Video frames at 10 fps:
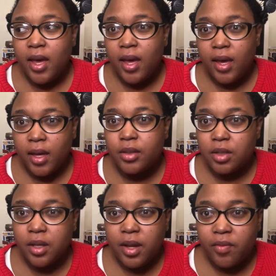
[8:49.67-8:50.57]

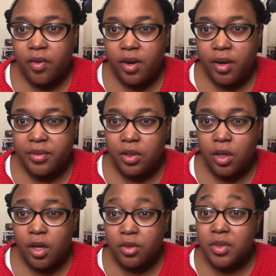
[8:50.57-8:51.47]
and clever enough to
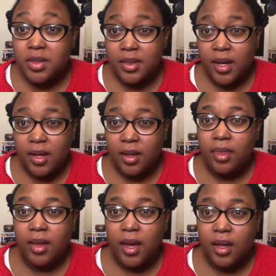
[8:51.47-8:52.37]

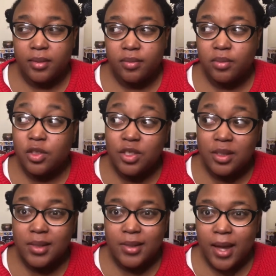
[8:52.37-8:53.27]
understand that
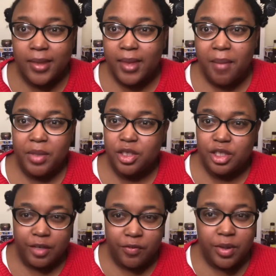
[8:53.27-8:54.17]
she's not that
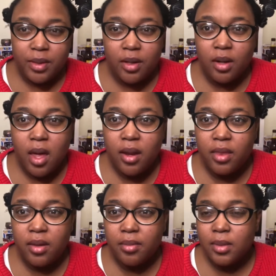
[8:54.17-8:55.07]
much different than a lot of
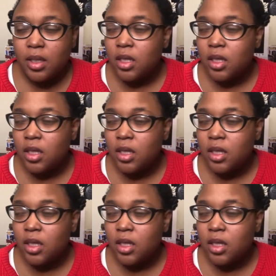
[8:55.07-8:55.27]
them.